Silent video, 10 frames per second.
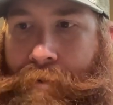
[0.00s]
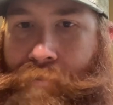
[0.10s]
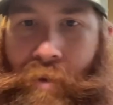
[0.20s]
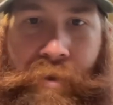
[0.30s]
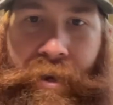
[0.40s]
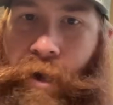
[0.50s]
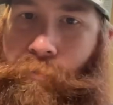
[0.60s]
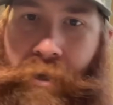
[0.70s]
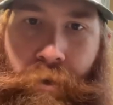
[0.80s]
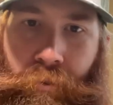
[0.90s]
They may not
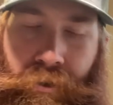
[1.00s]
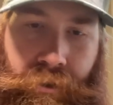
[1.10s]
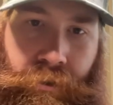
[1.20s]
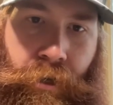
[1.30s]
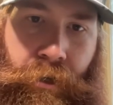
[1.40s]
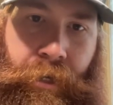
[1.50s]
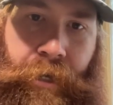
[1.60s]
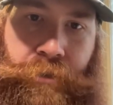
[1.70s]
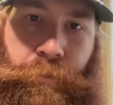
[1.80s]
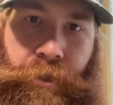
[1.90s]
be able to
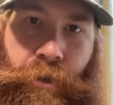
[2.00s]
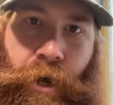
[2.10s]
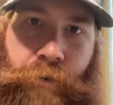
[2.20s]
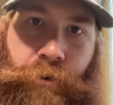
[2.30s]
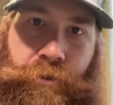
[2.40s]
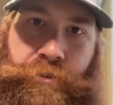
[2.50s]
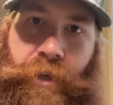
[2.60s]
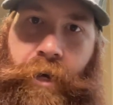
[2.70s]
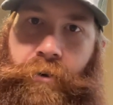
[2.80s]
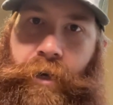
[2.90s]
catch me live on
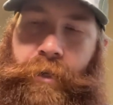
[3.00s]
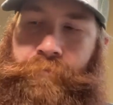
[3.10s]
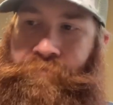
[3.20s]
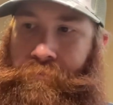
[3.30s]
Saturday.